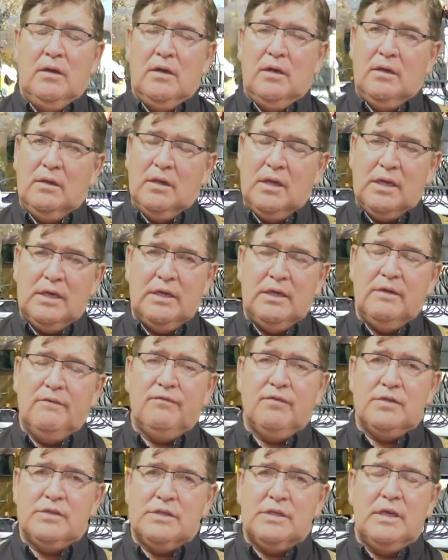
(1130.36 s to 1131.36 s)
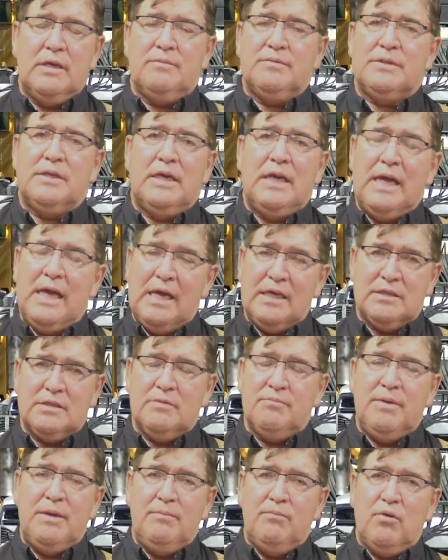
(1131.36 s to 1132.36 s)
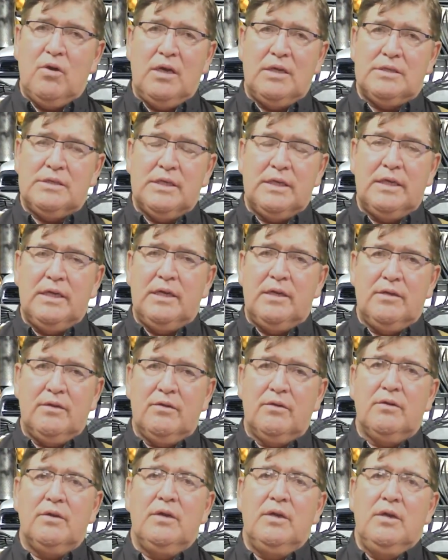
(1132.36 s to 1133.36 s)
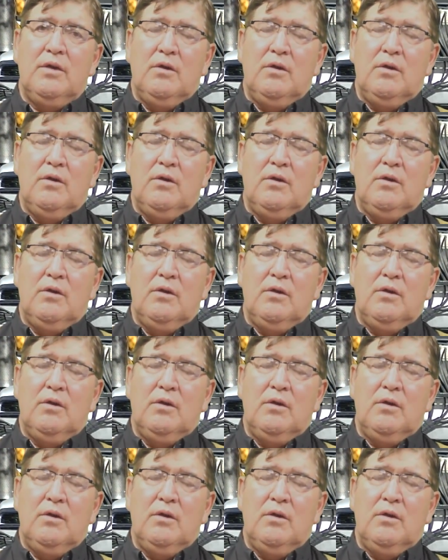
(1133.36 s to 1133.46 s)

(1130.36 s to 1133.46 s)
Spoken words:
A lot of different steps that has to be brought together.